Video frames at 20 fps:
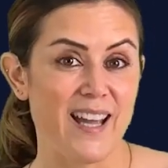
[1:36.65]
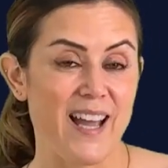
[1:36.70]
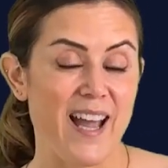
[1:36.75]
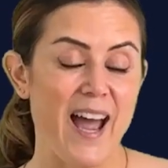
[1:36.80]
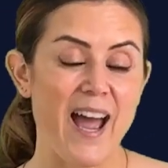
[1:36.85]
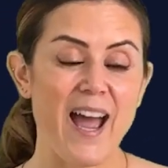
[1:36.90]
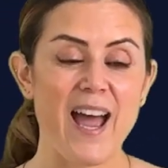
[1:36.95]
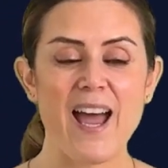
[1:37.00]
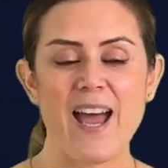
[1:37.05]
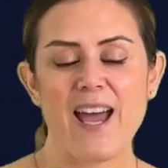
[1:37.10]

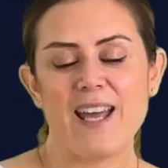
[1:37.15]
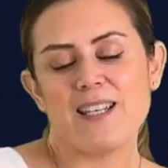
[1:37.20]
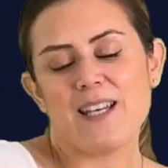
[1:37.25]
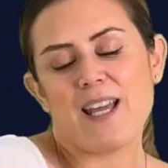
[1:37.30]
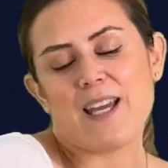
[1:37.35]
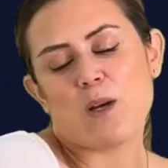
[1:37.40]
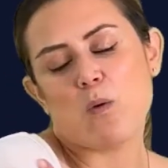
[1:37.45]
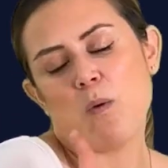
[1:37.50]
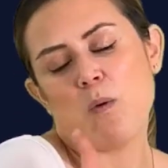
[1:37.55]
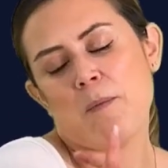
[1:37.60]
And
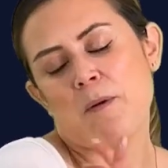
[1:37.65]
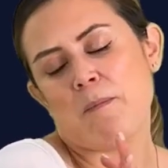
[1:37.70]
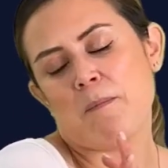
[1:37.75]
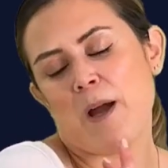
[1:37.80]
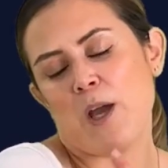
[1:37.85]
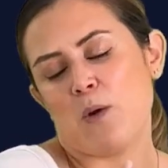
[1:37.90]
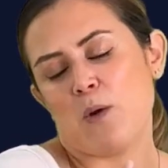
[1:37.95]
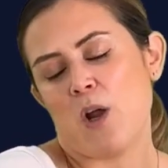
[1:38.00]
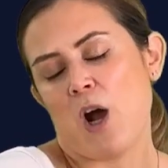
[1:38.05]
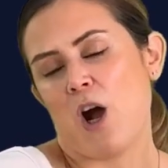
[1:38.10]
like a woman of my
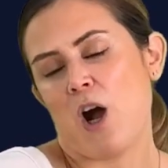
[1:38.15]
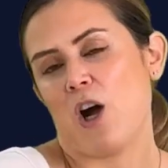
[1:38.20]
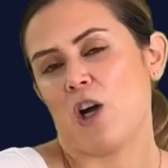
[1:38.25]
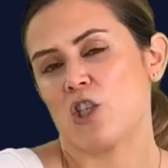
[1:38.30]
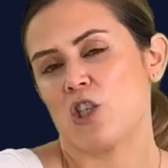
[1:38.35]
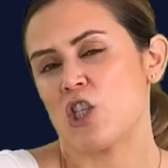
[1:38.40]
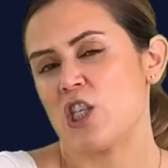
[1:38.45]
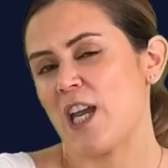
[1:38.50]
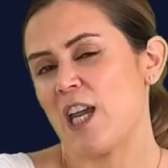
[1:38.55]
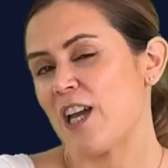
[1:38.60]
own heart,
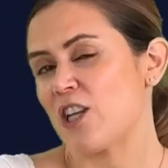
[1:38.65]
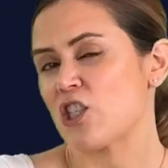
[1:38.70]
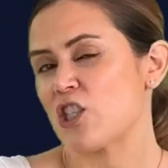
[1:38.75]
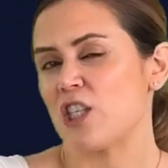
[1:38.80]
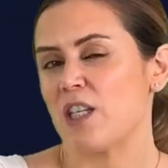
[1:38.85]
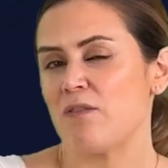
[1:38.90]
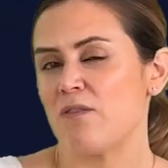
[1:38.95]
she actually